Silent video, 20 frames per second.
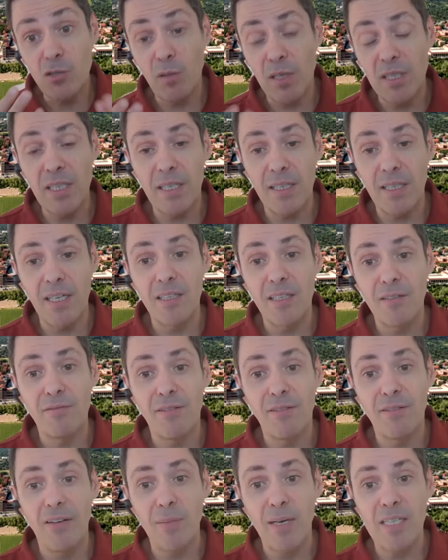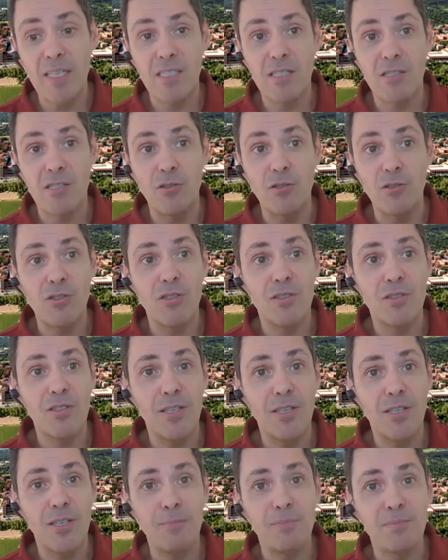is what N95 masks use.
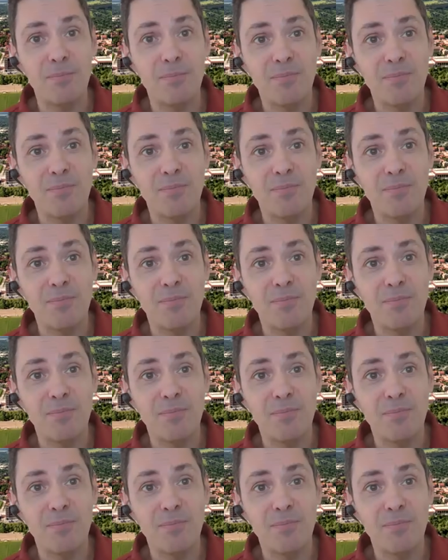Yep.